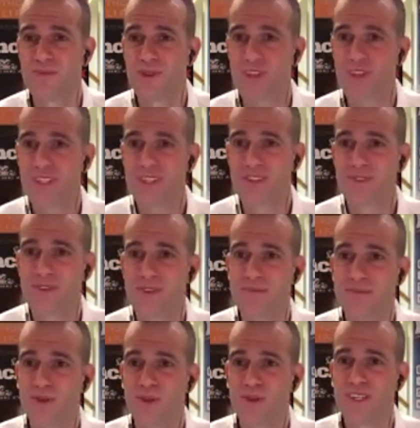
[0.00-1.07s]
Instagram,
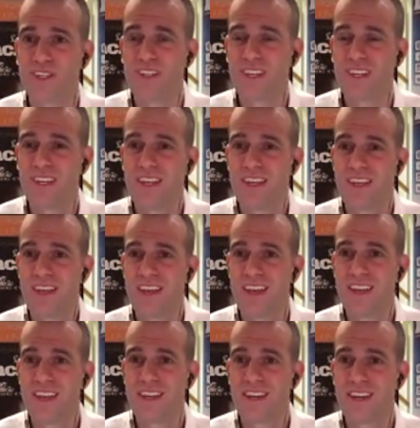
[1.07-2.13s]
Twitter, and
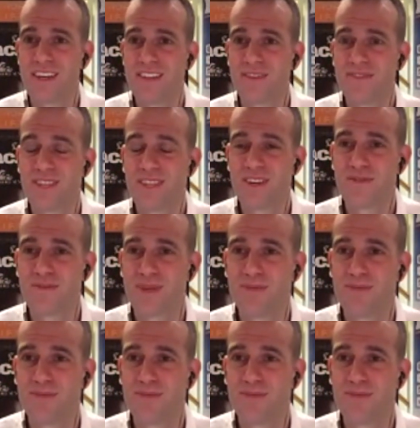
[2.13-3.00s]
I'd love to hear from people.